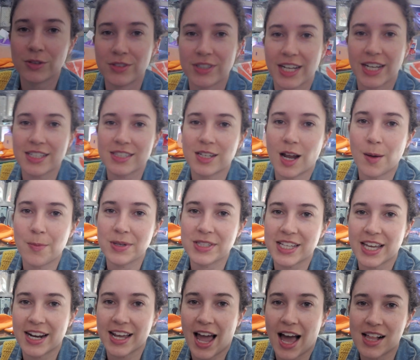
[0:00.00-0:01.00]
Next stop is
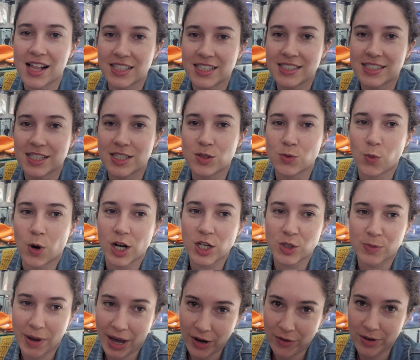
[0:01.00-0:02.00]
getting Alex's
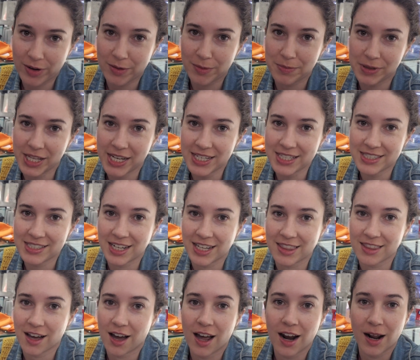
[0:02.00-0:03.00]
watch battery replaced. I
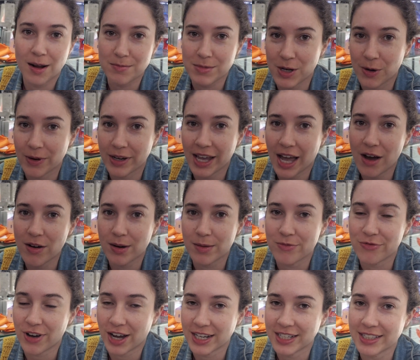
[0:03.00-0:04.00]
thought I'm going out,
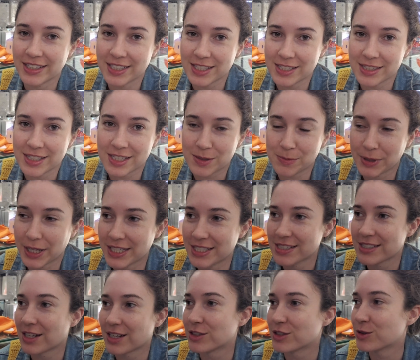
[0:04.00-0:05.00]
I'm finding these
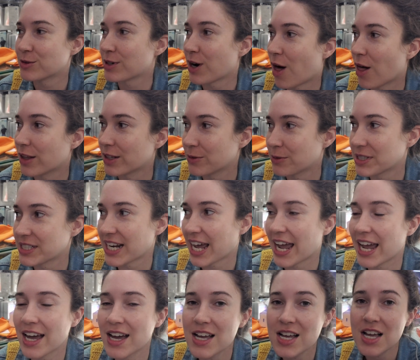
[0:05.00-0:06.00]
places, I'll do it all in one
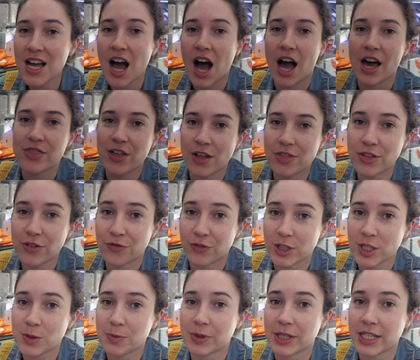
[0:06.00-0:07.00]
day. I thought the
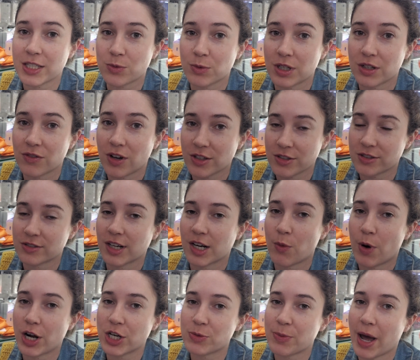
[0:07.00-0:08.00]
first place would have also
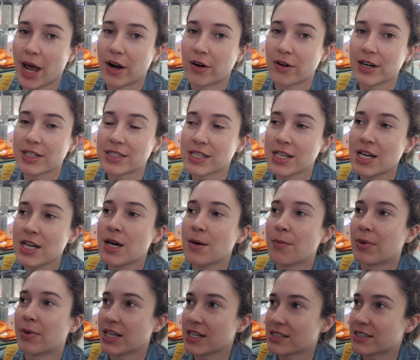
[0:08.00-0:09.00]
done watch batteries,
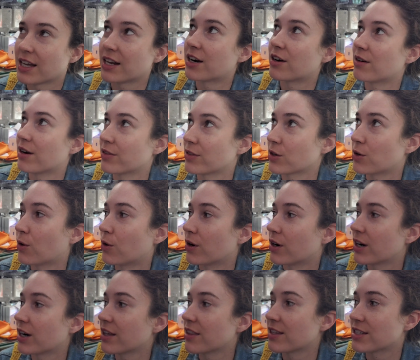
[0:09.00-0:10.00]
but he said around the corner.